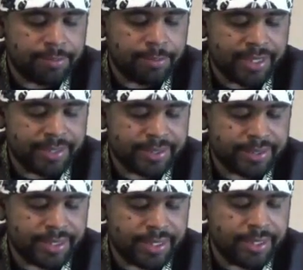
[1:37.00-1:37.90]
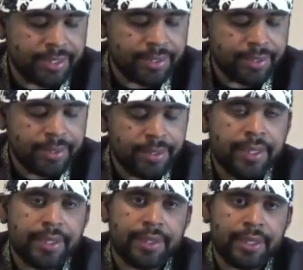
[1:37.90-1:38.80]
these blessings in
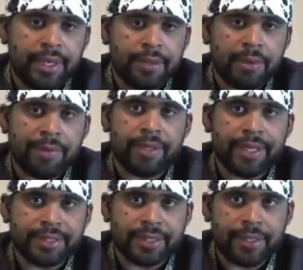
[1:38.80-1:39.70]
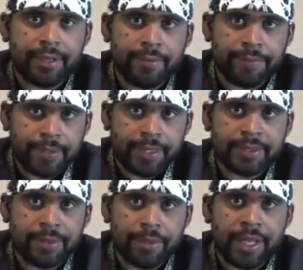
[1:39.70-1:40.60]
Revelation of
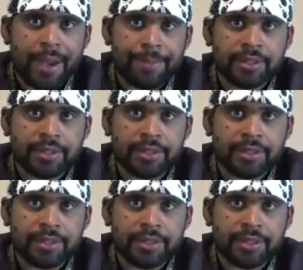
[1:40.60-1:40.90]
things that would